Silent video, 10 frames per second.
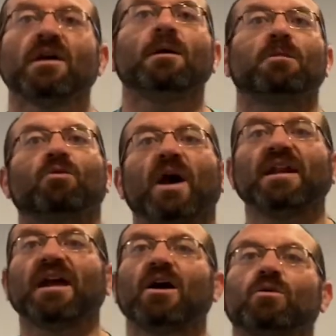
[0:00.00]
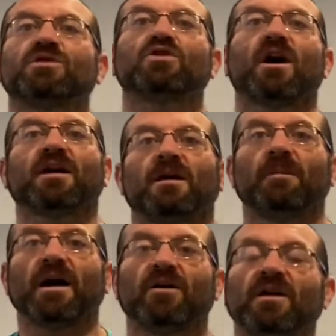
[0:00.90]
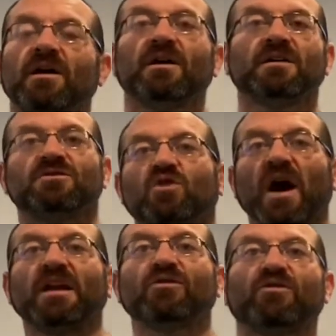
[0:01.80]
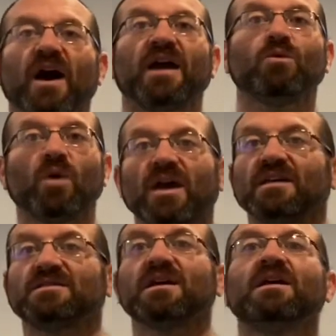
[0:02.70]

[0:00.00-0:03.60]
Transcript: but right now we're talking about trying to find ways